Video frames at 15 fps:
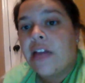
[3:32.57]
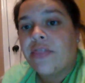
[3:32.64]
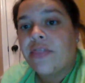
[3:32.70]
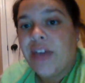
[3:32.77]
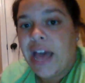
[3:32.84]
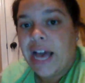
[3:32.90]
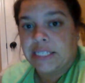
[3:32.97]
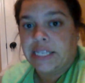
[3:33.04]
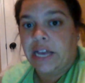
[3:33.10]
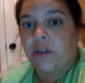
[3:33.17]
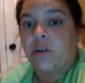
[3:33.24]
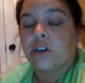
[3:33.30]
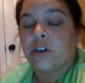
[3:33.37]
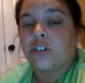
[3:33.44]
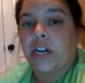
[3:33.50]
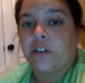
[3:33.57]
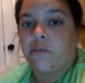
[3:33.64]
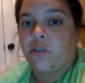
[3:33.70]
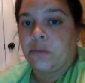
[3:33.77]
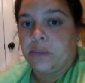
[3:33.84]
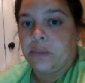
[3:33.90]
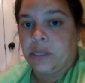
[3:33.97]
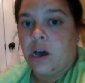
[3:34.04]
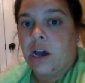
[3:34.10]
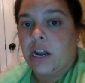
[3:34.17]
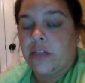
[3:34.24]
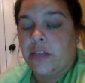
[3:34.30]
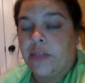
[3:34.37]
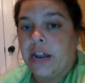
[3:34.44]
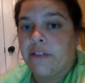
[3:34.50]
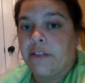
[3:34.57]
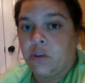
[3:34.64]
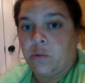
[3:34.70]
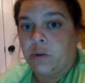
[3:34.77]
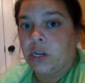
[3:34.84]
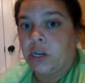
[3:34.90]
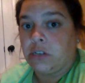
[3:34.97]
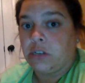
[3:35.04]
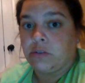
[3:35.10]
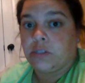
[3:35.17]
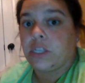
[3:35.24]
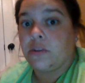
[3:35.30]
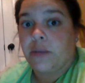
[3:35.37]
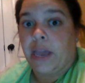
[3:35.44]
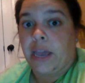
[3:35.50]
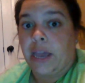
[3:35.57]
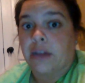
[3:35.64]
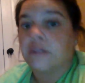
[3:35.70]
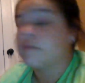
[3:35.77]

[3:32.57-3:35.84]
that has that quadratic formula on it, that if you want to use it, you can.